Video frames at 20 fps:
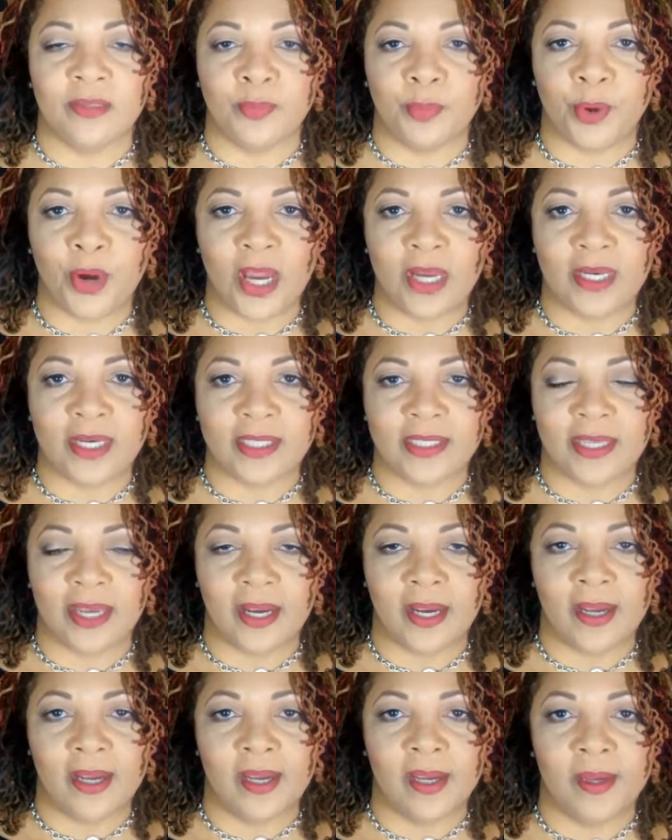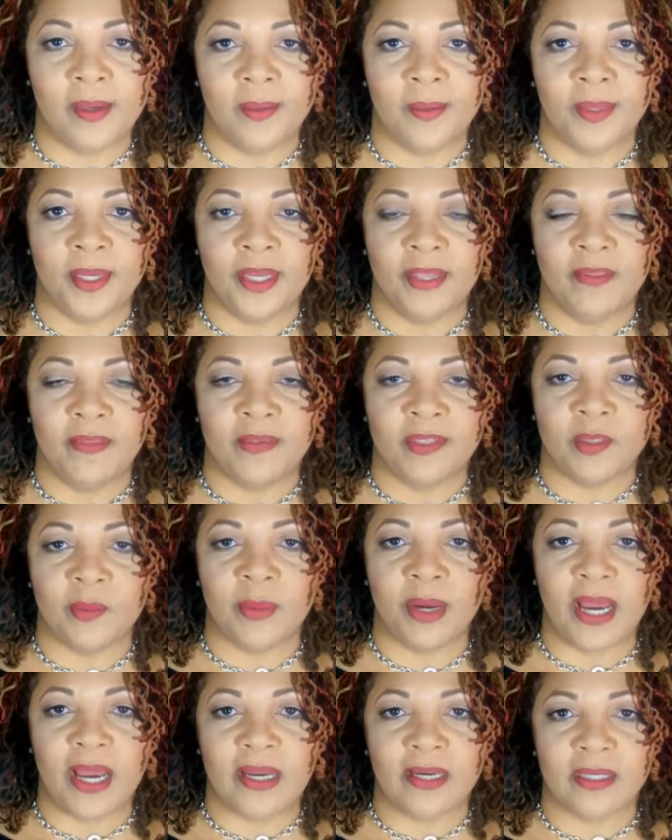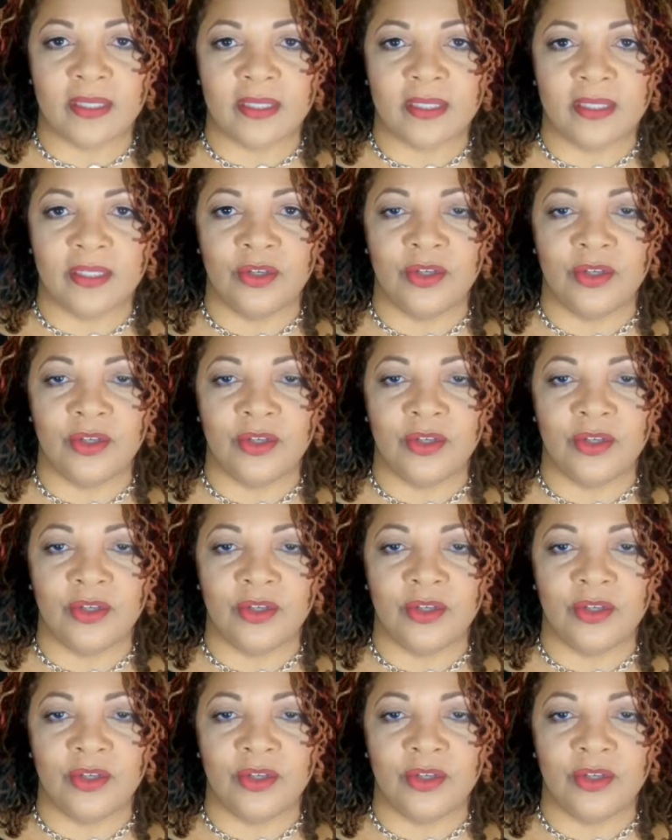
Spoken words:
products that come in this box.